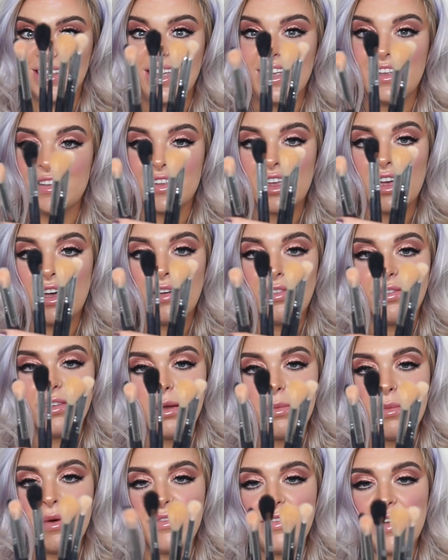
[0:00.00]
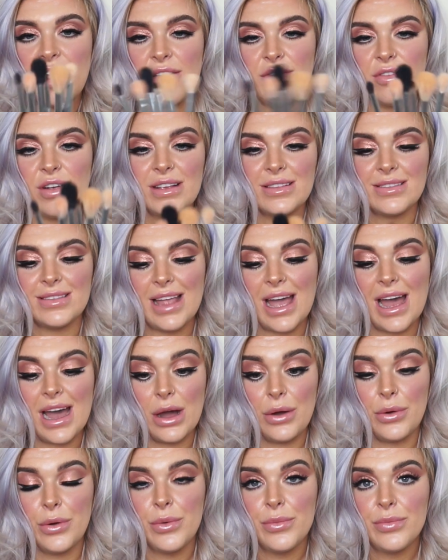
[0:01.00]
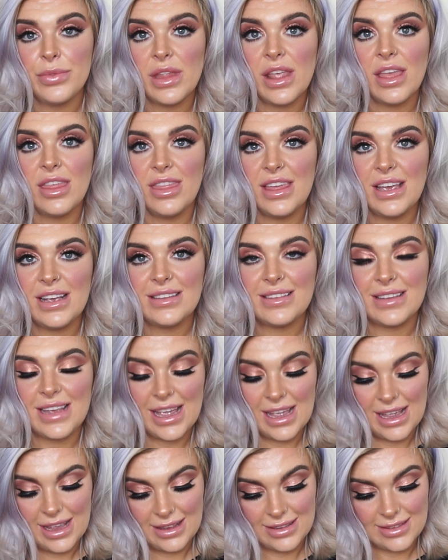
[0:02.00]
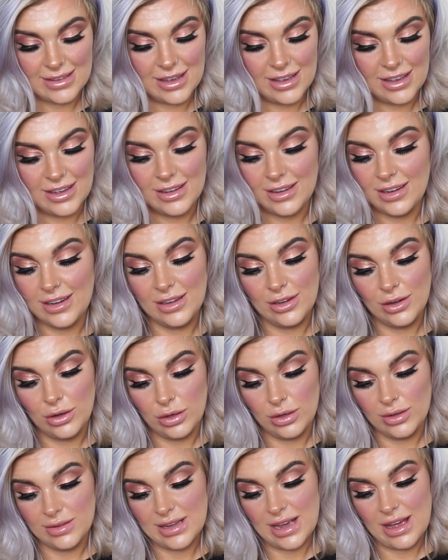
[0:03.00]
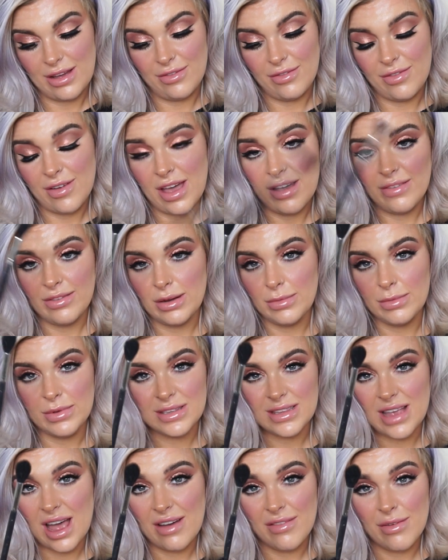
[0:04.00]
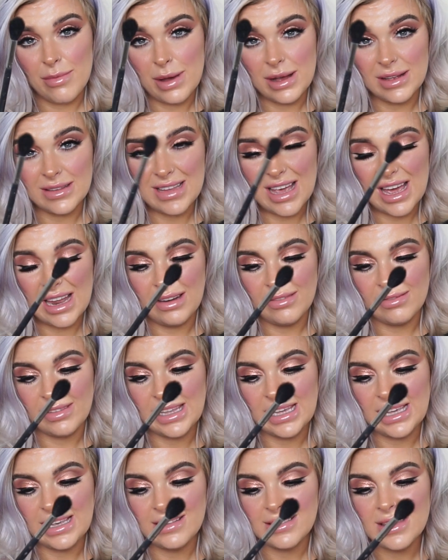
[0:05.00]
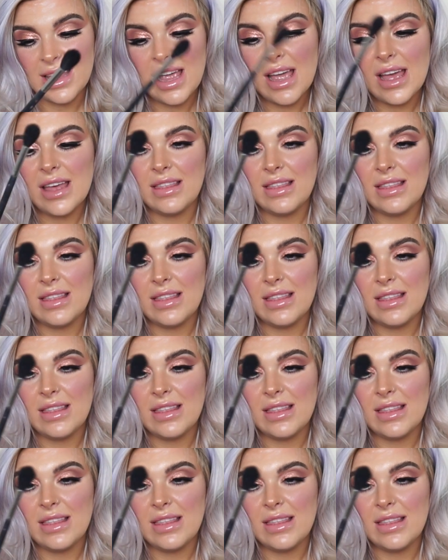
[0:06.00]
These are a few of my favourites. Now, this is an all-time fave and I must have about 10 of these.